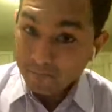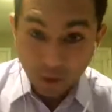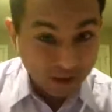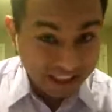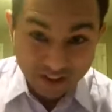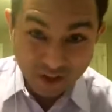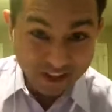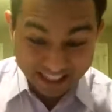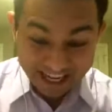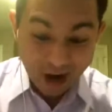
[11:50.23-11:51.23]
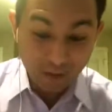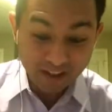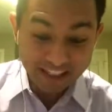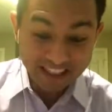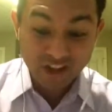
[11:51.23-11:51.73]
Those teachers did not
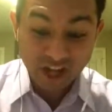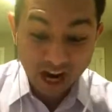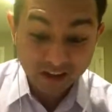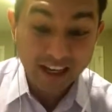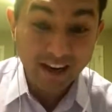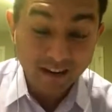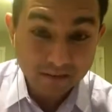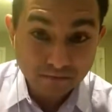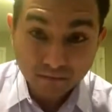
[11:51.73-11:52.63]
really need childcare.